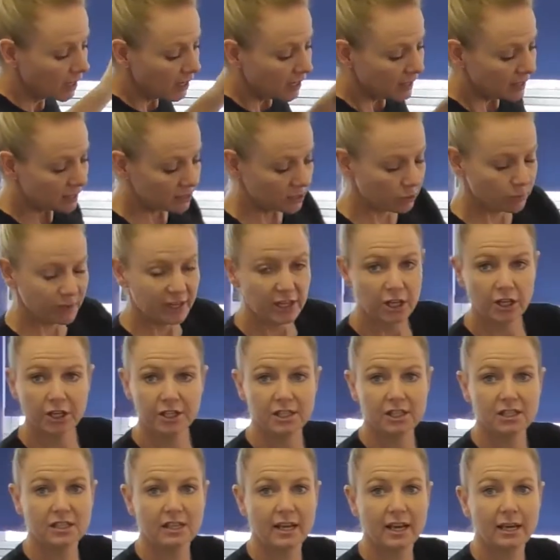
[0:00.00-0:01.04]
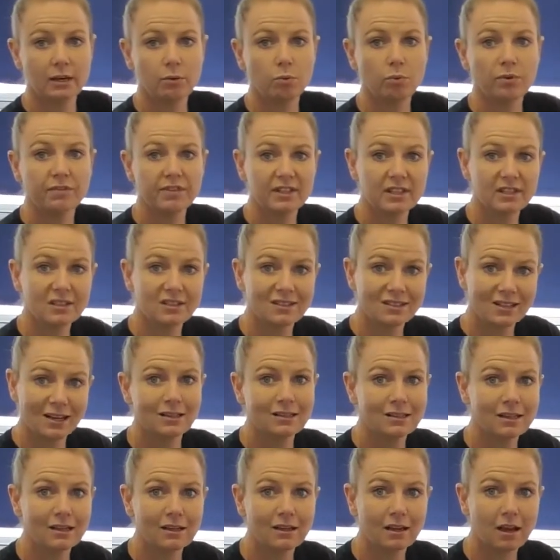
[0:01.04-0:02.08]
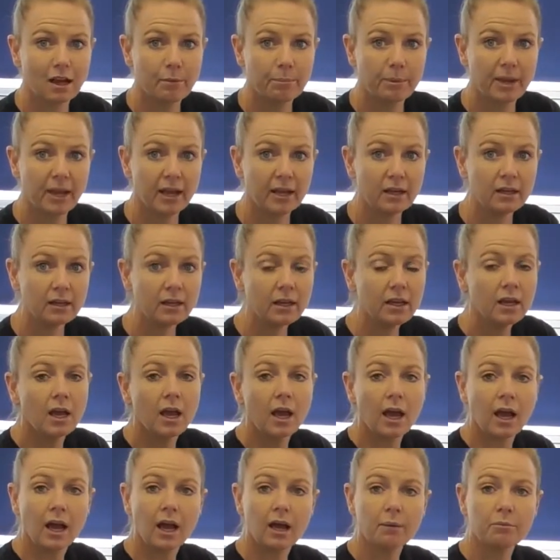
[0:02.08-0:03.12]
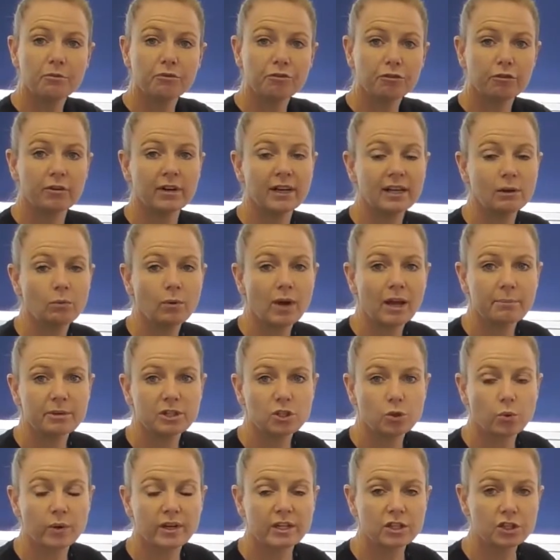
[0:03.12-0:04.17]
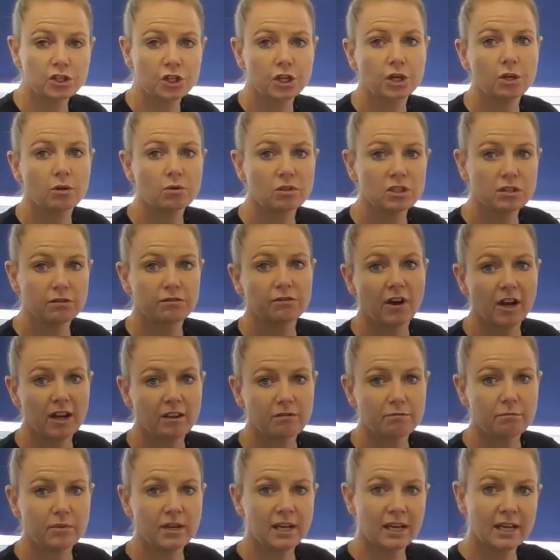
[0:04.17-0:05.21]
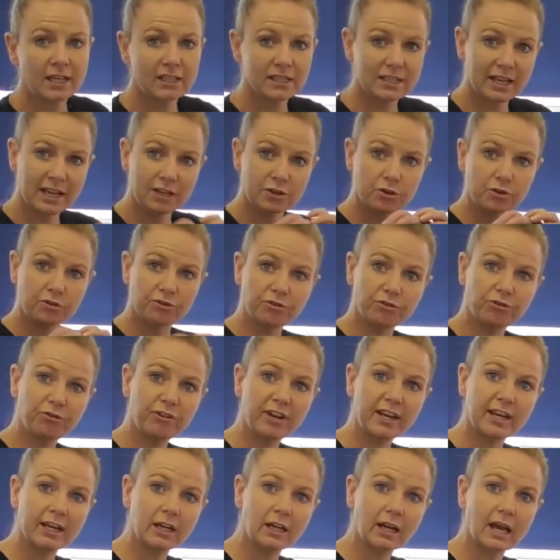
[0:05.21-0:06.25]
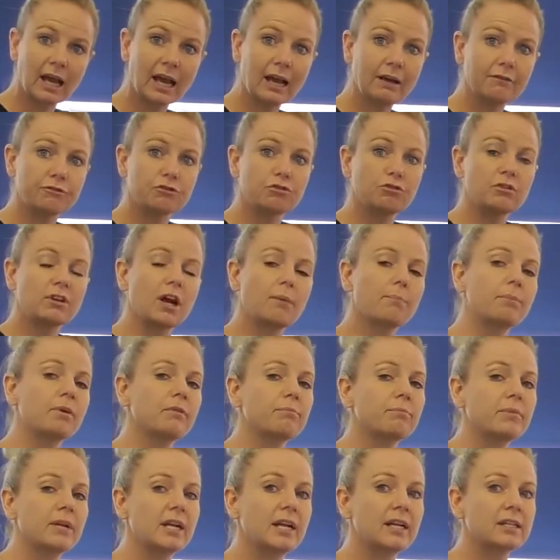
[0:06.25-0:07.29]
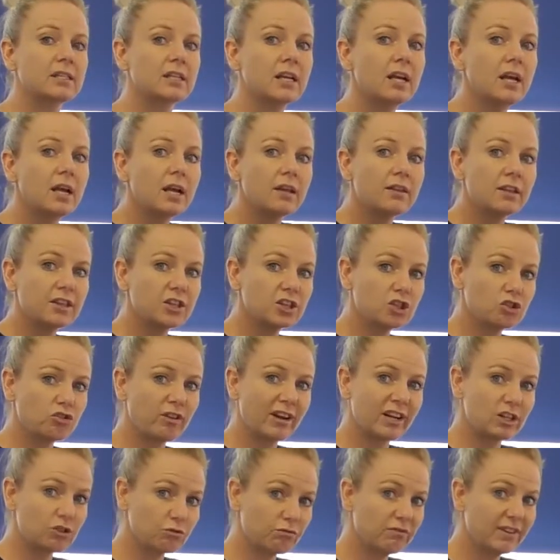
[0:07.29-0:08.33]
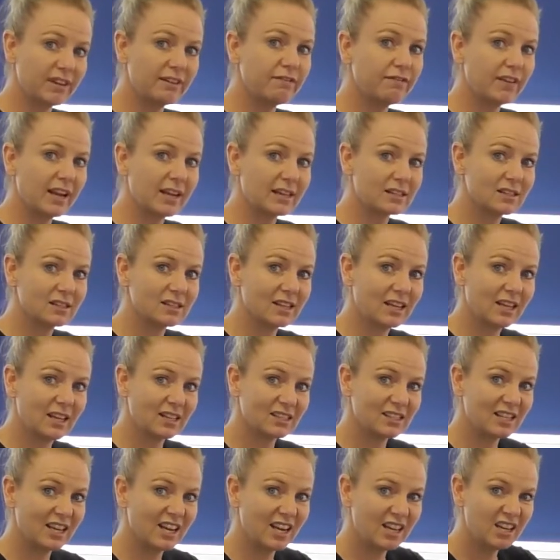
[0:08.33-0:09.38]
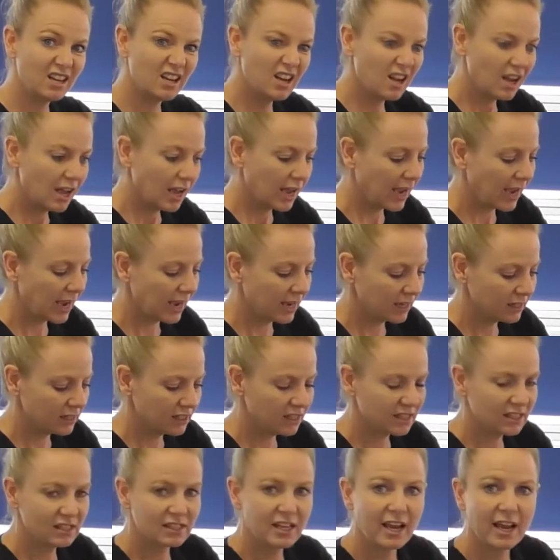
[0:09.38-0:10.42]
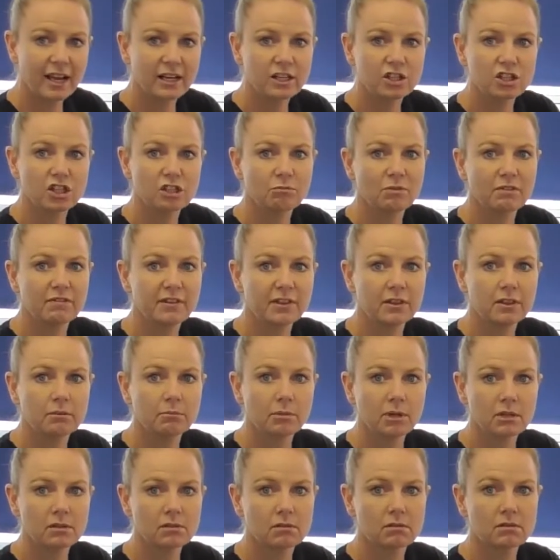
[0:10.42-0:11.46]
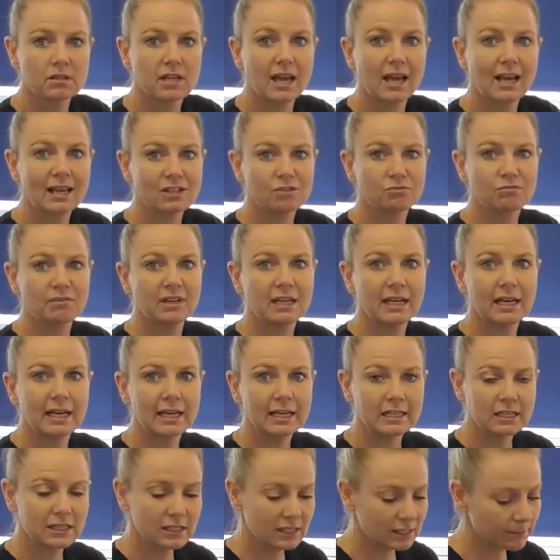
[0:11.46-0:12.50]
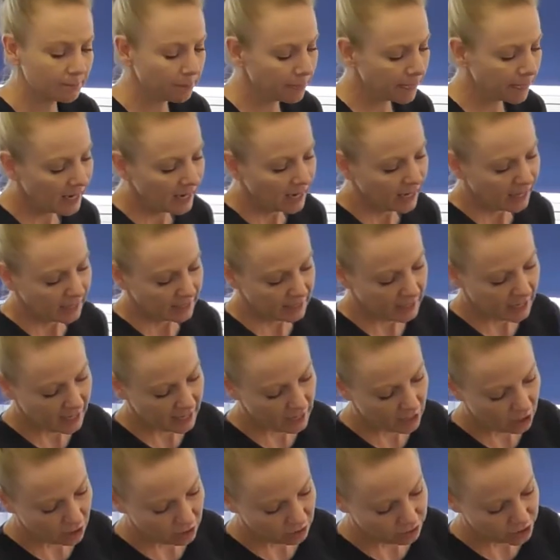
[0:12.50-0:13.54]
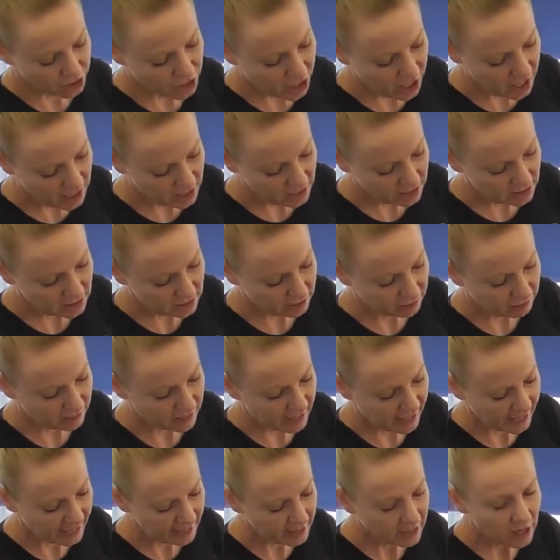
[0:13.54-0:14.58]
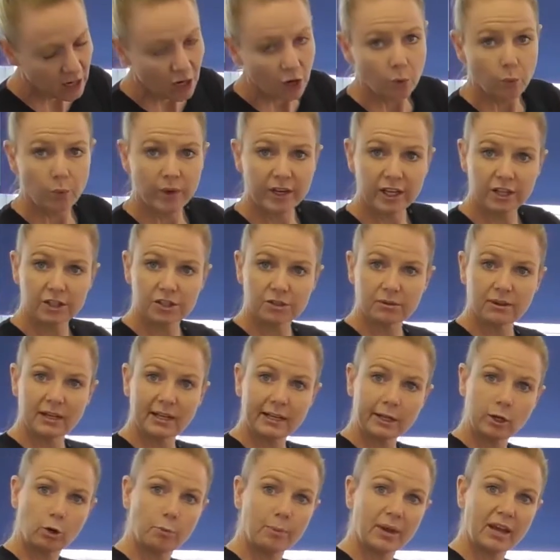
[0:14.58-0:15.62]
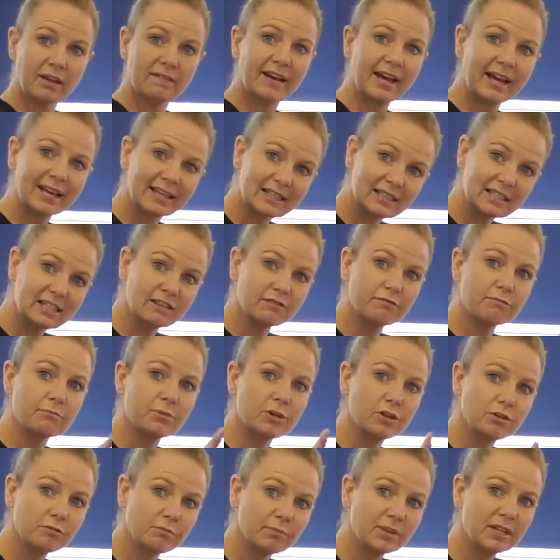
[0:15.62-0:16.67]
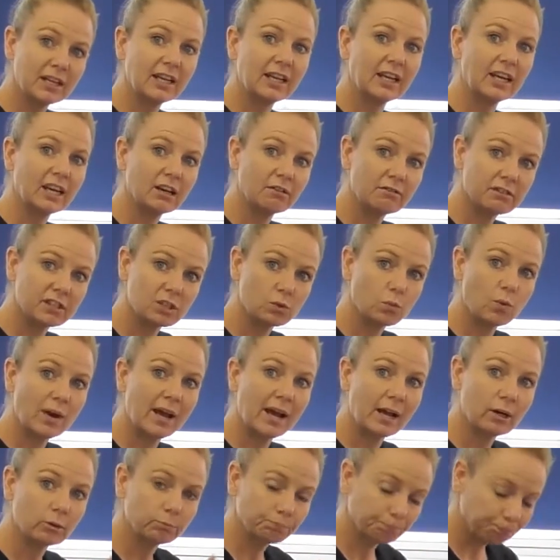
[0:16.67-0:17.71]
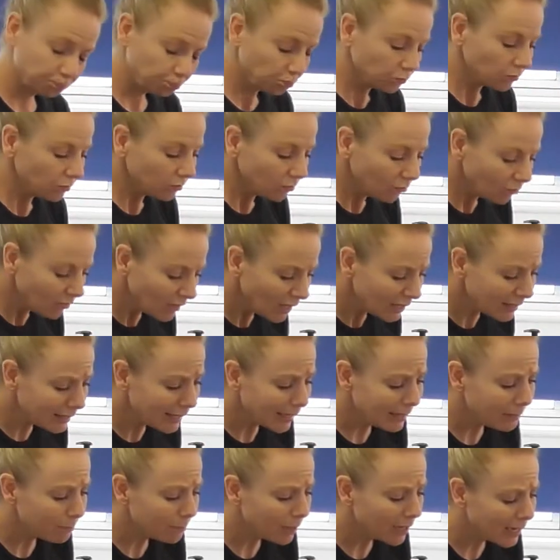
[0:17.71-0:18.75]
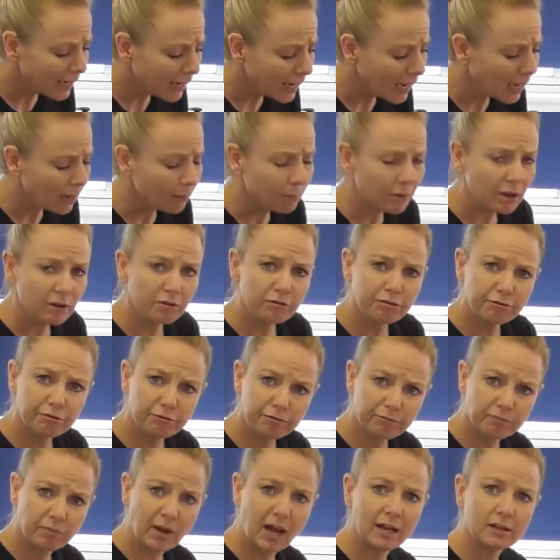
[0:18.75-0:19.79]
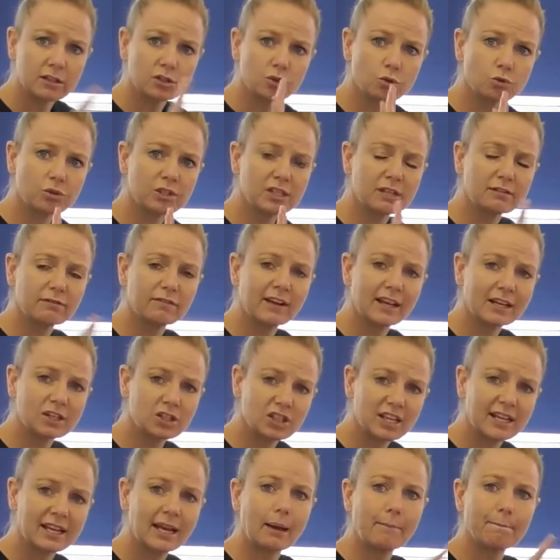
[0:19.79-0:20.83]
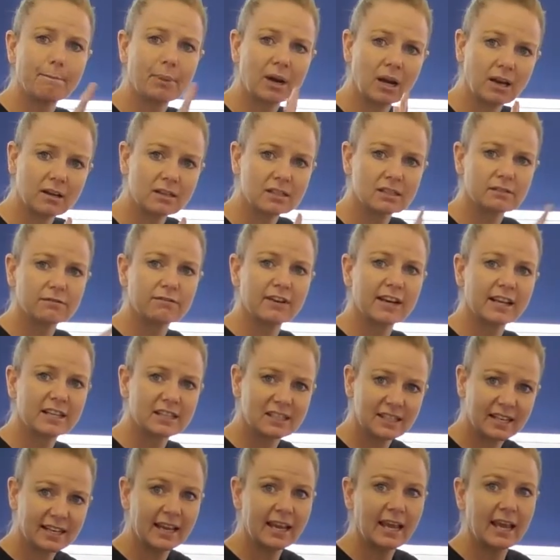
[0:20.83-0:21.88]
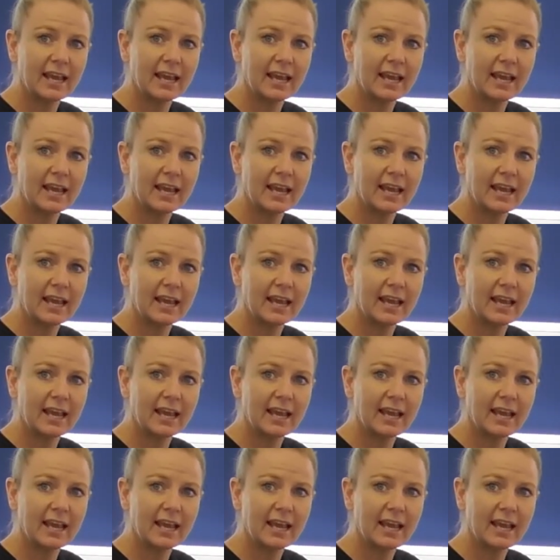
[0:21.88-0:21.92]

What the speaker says: So we could stay with this static cupping for anywhere between 2 to 5 minutes, and you'll feel after a couple of minutes that the stretch reflex has kicked in and the tension within the muscles has released. Okay, alternatively, we could do a little bit of active movement here as well. Okay, by dorsiflexing and plantar flexing